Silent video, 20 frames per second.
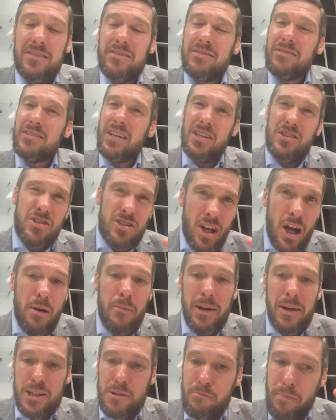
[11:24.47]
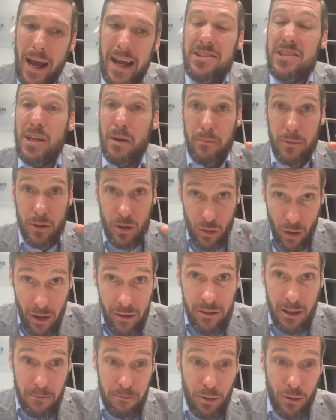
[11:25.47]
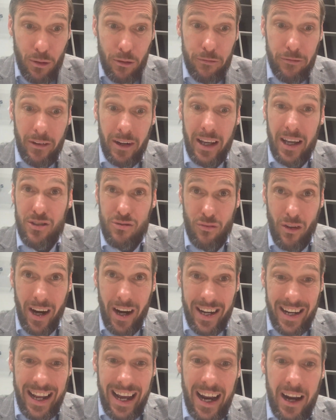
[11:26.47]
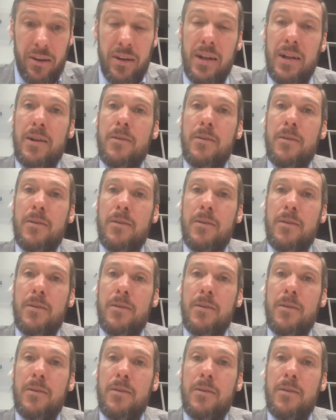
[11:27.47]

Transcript: There's so much pent-up growth in portfolios right now